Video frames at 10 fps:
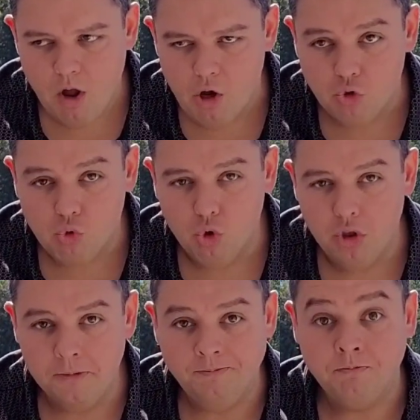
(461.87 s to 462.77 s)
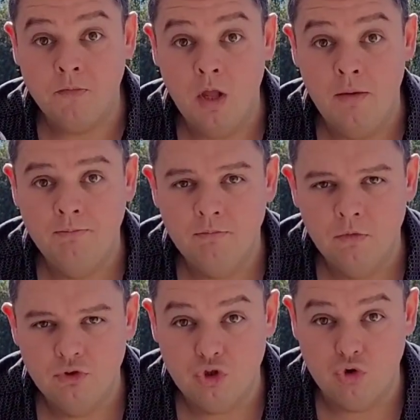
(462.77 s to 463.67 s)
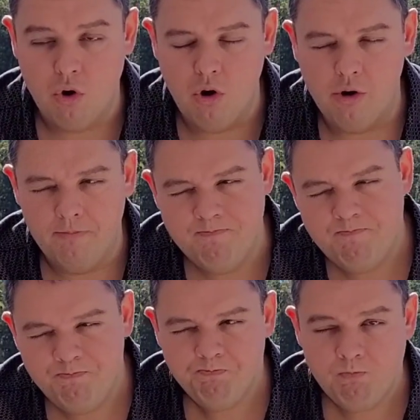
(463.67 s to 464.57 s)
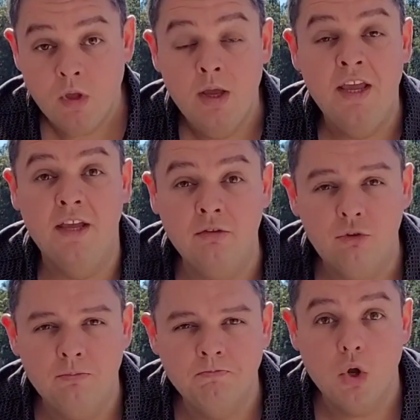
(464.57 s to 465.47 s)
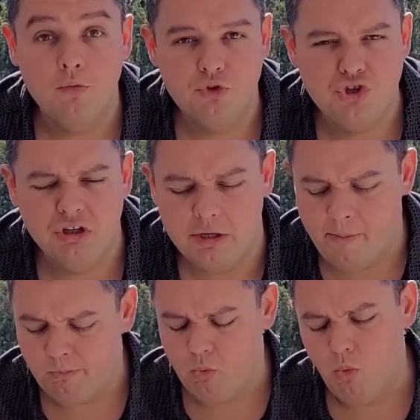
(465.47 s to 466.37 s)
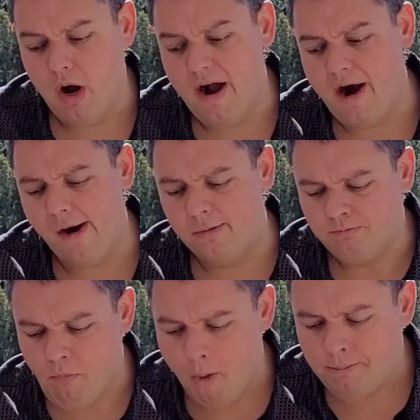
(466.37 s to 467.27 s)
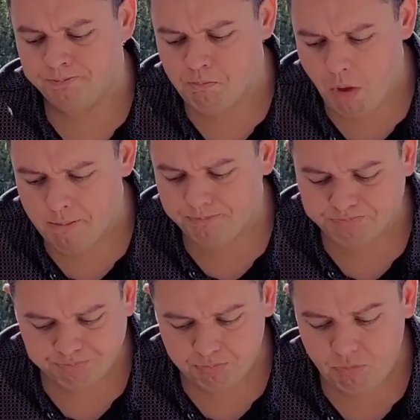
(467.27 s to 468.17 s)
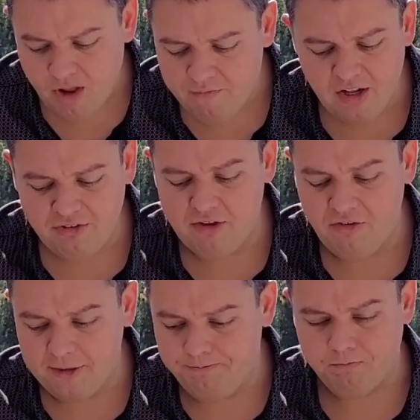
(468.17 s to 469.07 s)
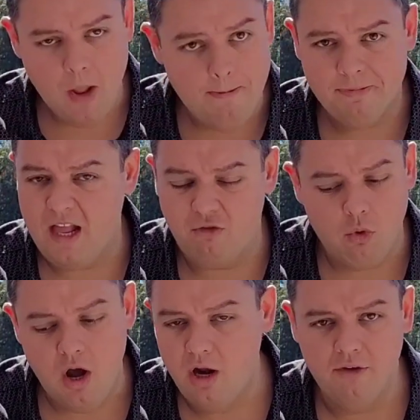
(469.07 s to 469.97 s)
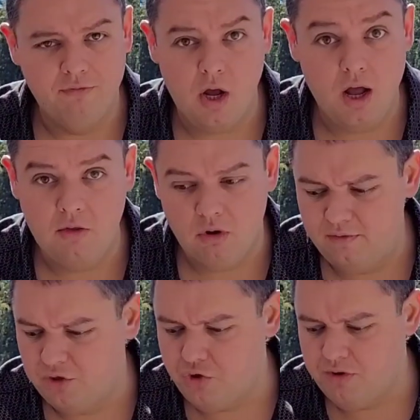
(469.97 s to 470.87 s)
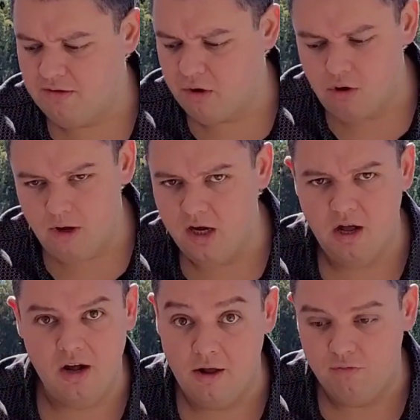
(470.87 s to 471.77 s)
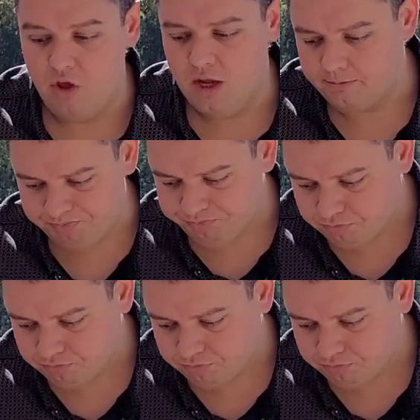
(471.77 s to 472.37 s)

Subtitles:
a good, strong hint of chili. Wow, fantastic. That's why I love the chorizo. I love the